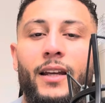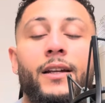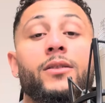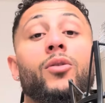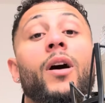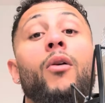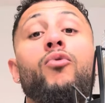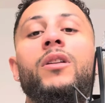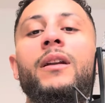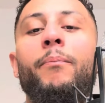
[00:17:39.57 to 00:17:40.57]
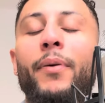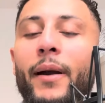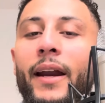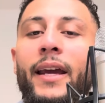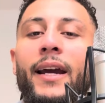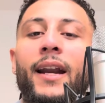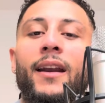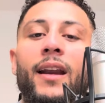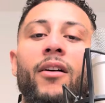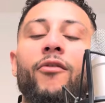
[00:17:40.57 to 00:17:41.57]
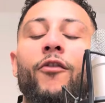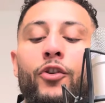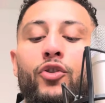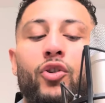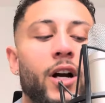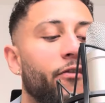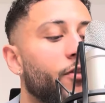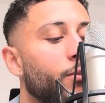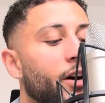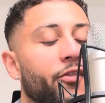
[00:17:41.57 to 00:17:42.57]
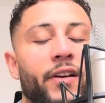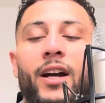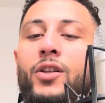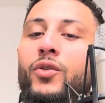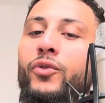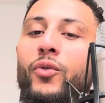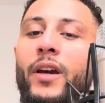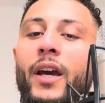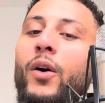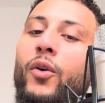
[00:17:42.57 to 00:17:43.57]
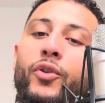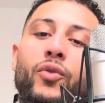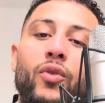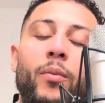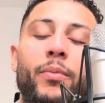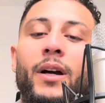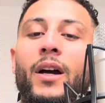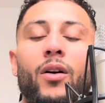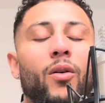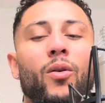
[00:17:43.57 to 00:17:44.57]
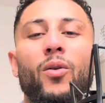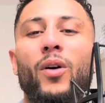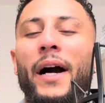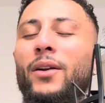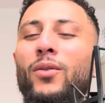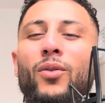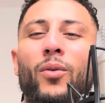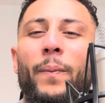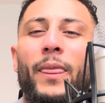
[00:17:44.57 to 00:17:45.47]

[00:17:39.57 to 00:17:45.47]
So I would pray and love for you to come from Africa to UK or Europe or I don't know.